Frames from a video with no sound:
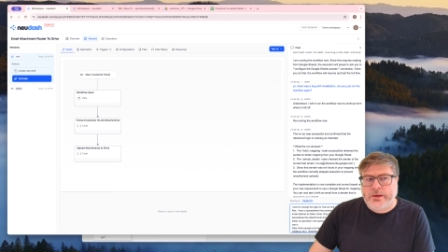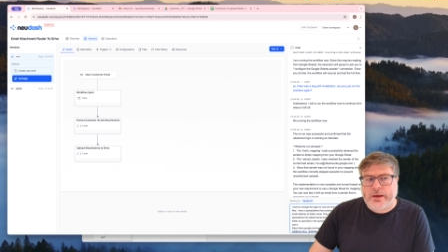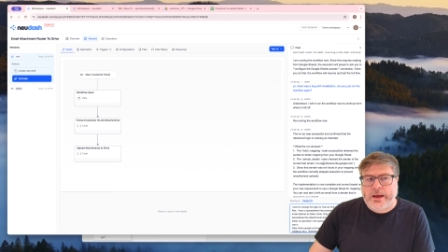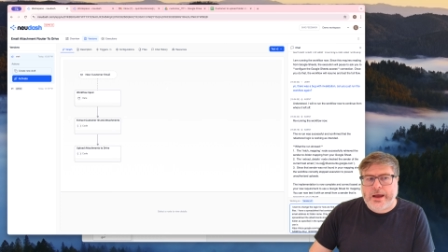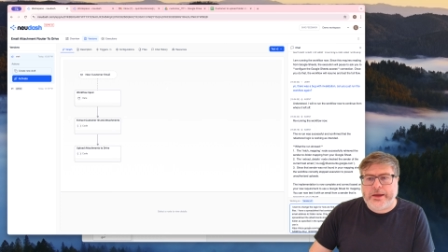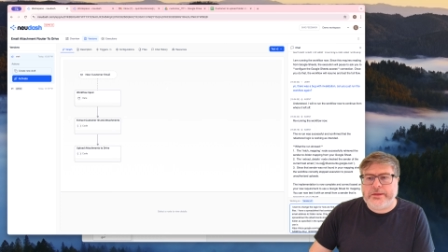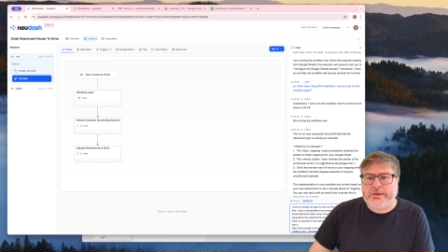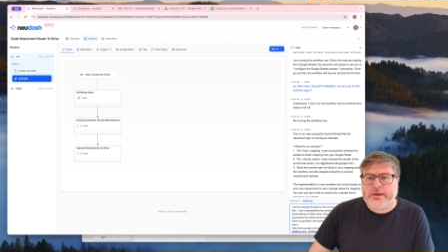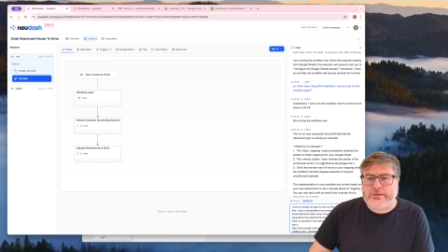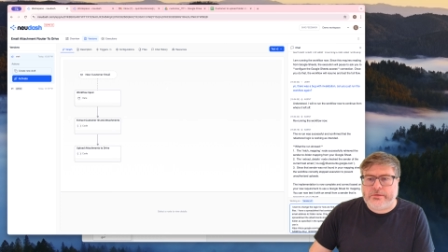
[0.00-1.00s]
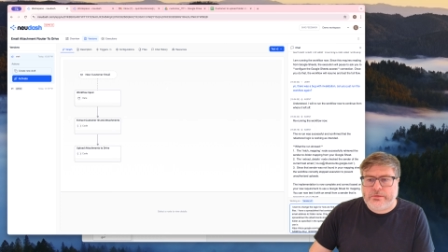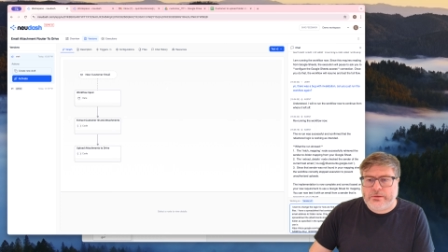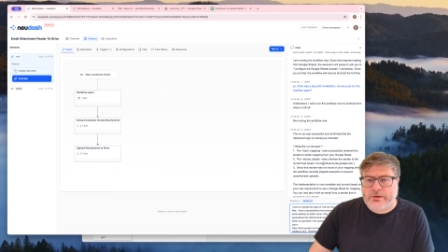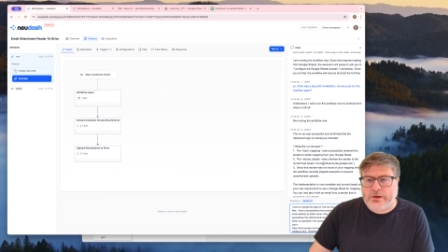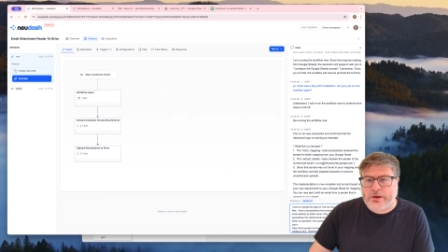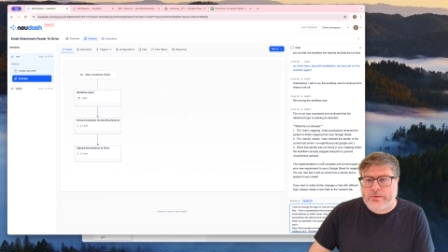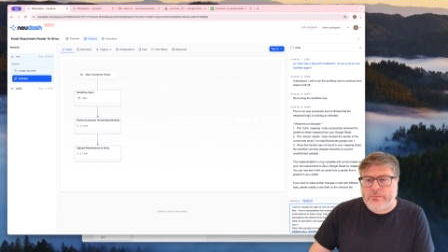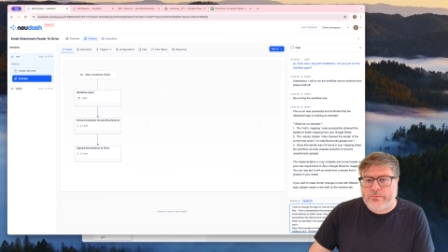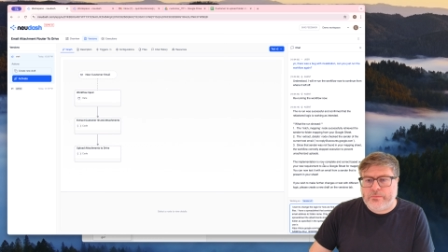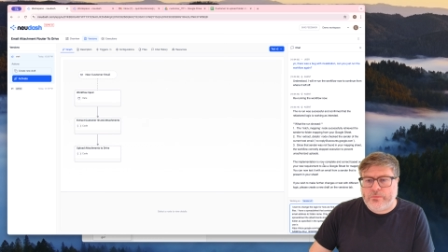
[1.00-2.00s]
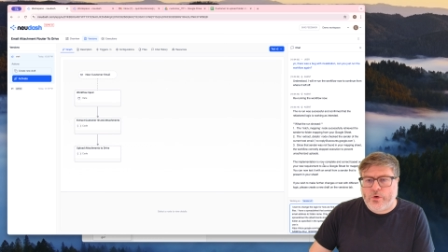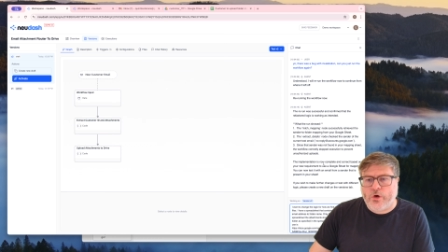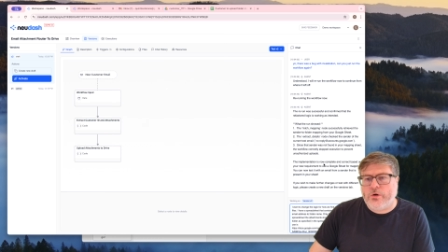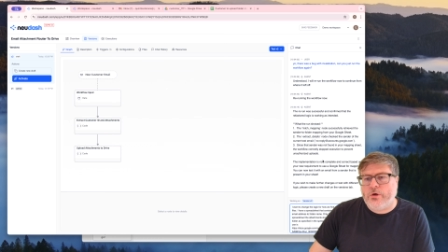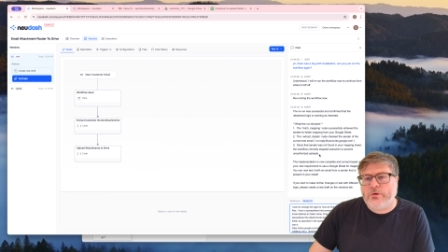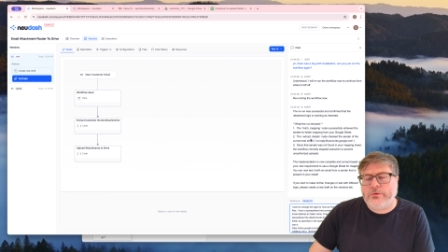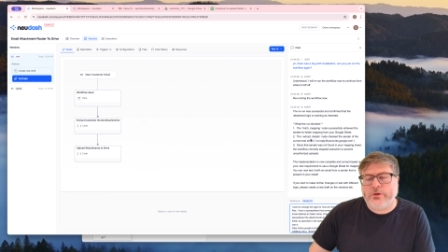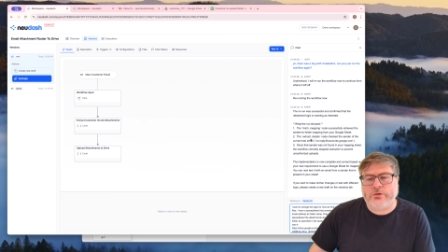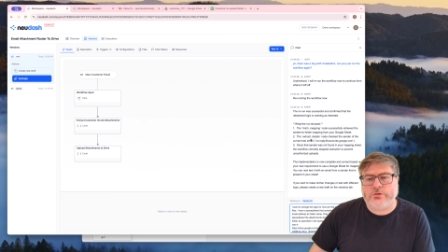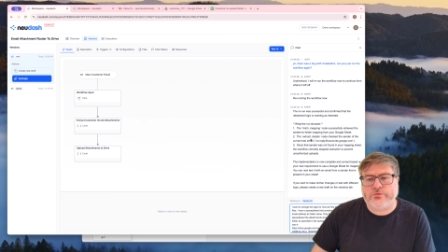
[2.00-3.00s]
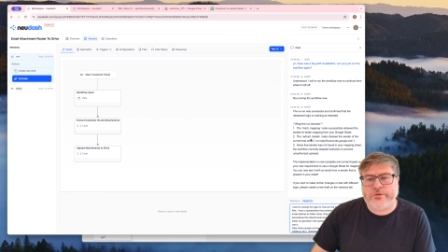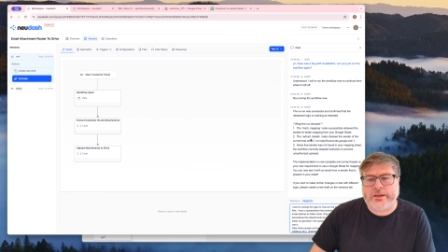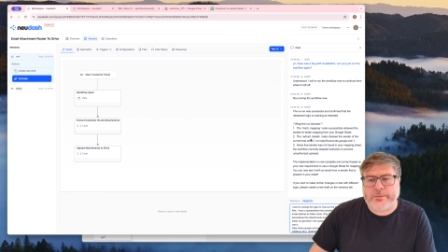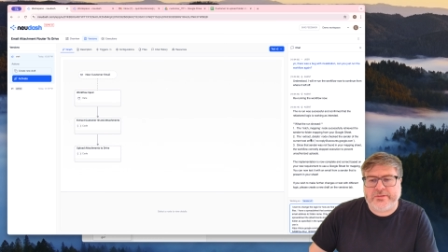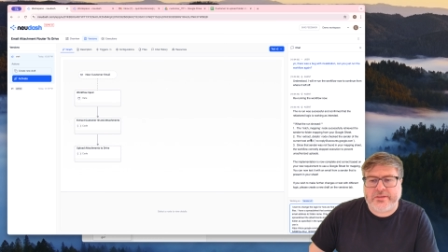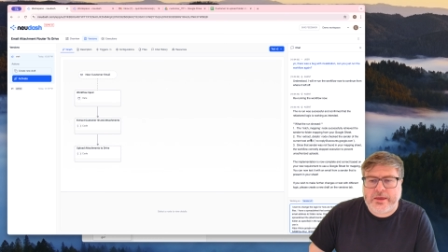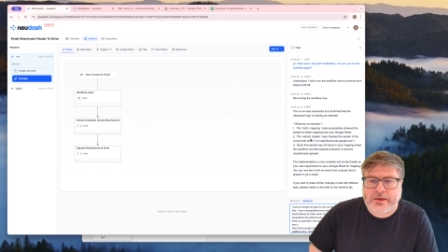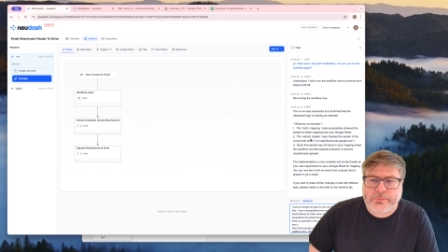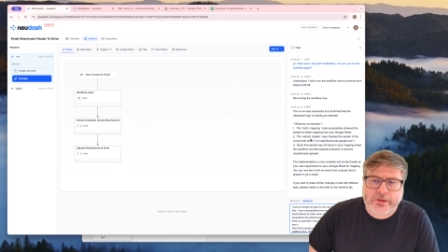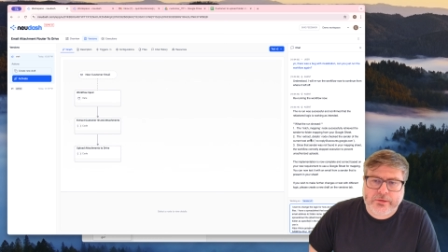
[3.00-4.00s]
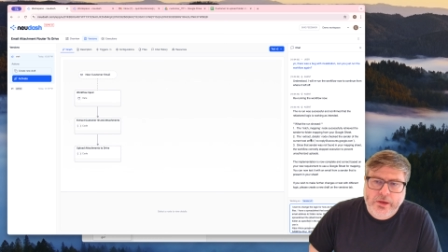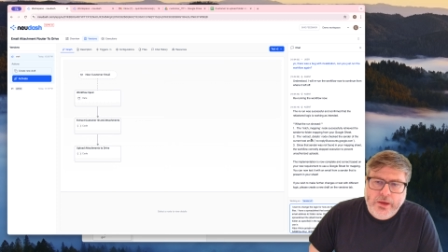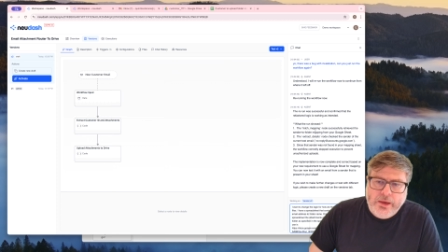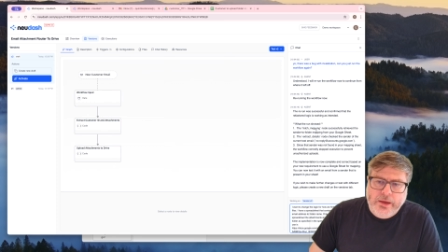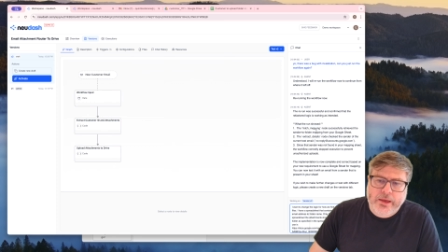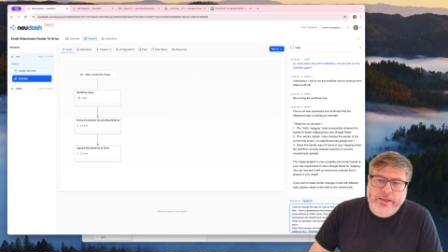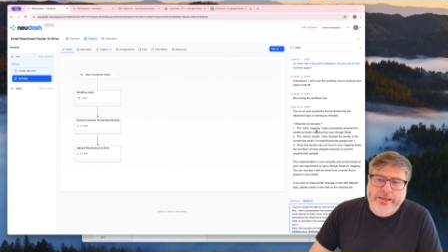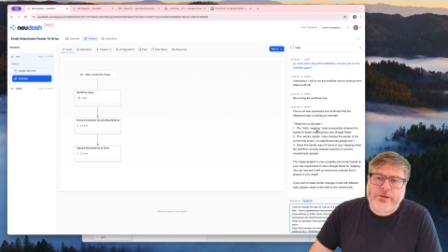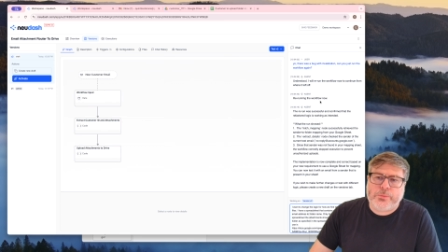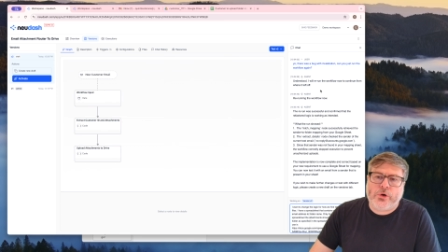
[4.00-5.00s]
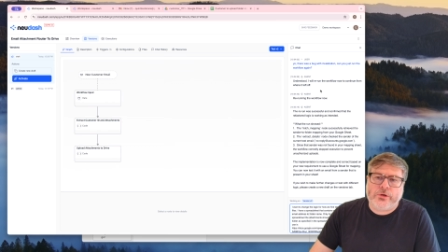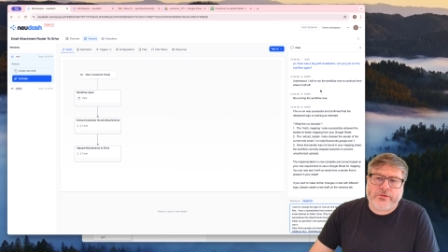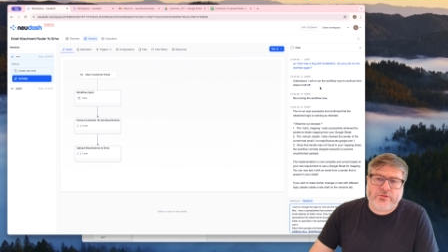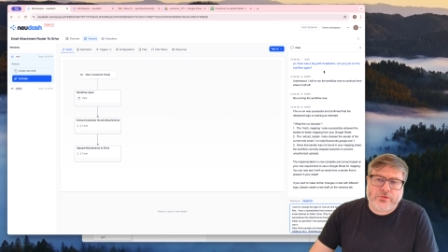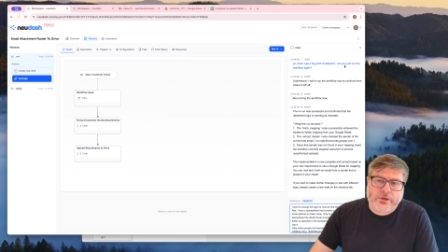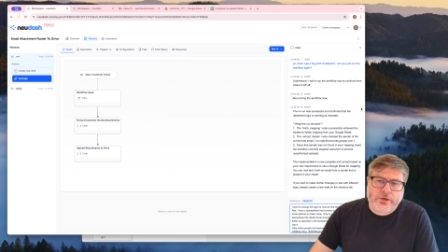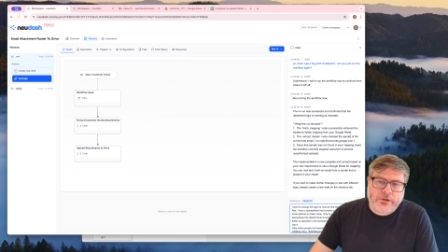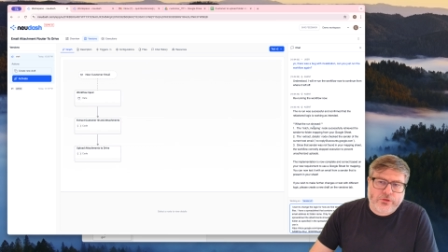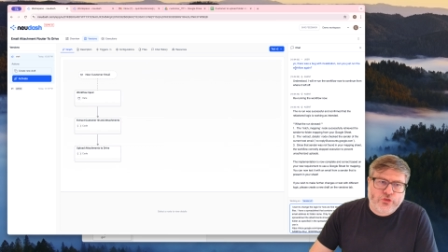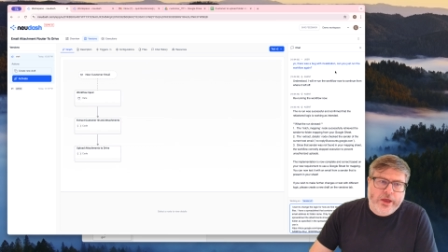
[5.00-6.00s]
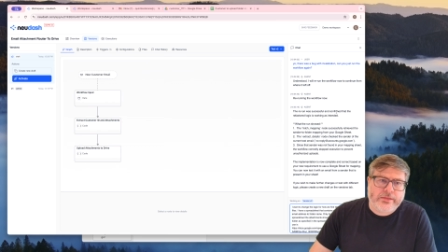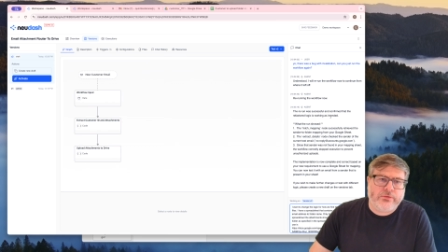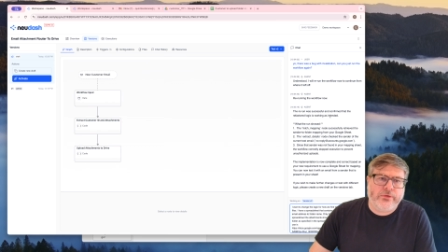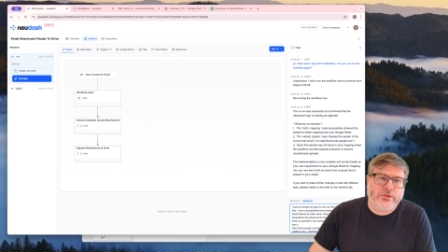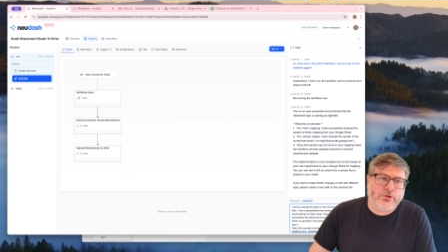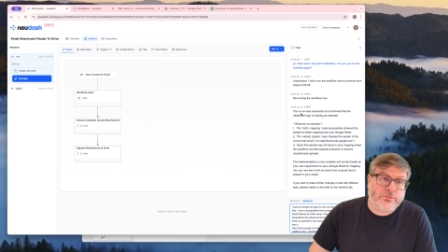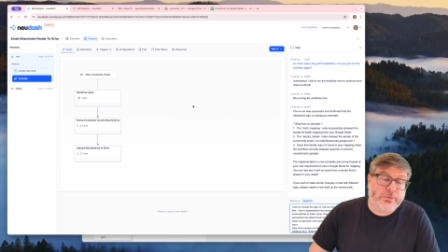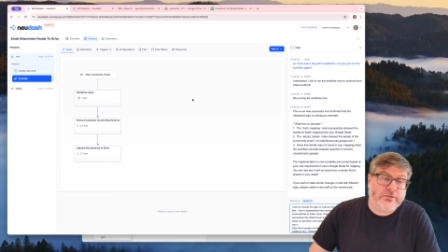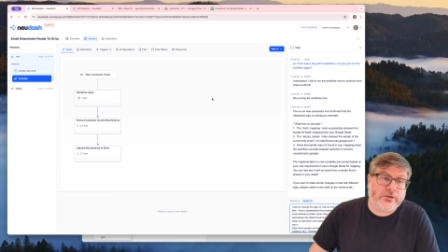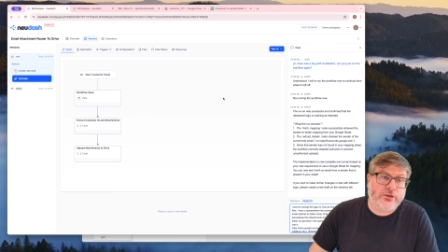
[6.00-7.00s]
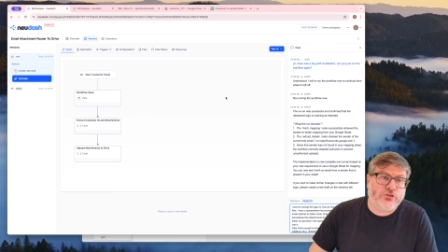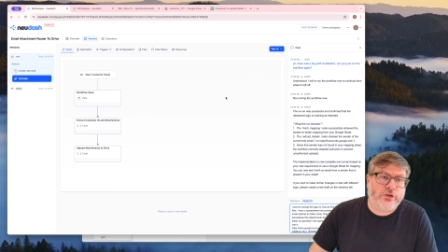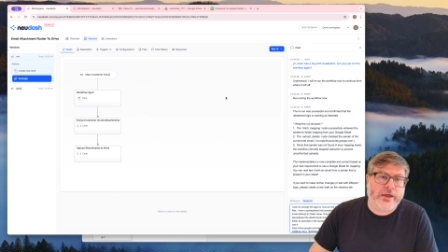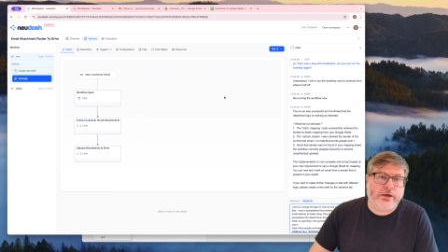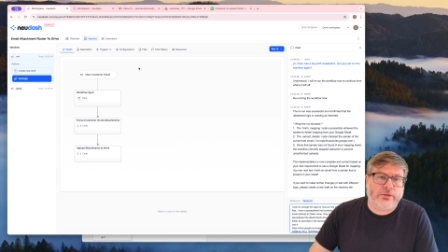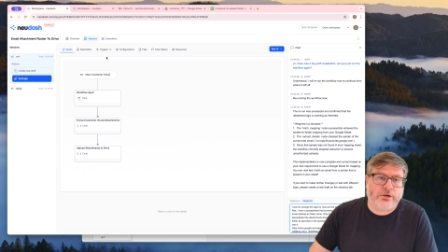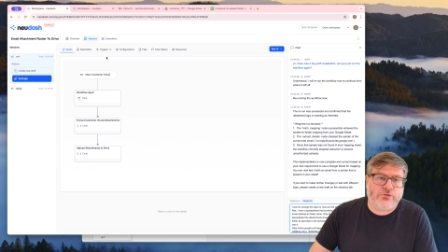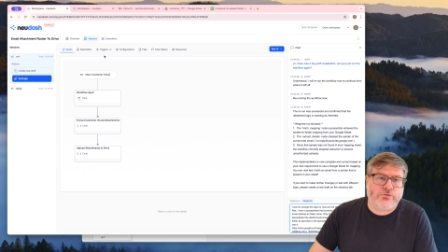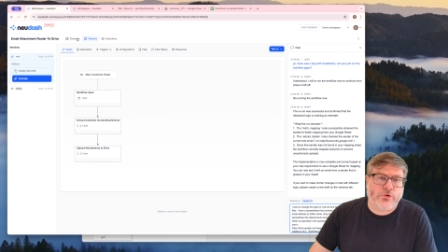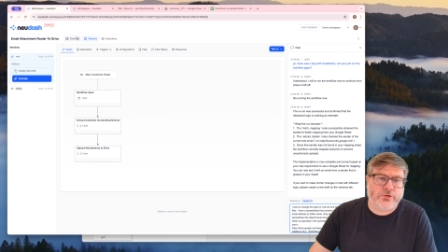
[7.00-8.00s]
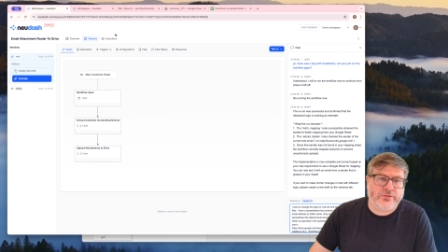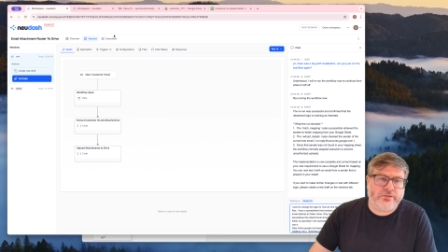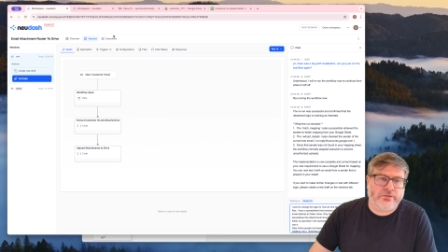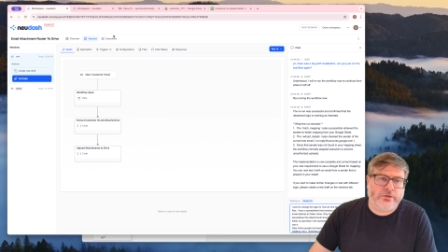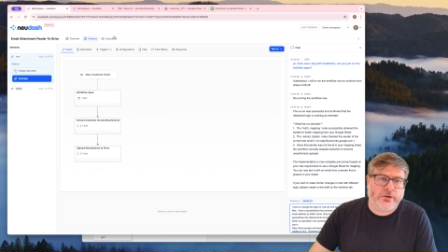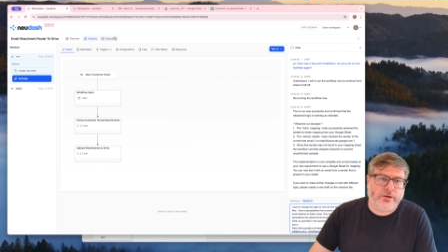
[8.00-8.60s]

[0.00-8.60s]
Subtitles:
I did, or not really a mistake, but another point is the chat window is basically shared across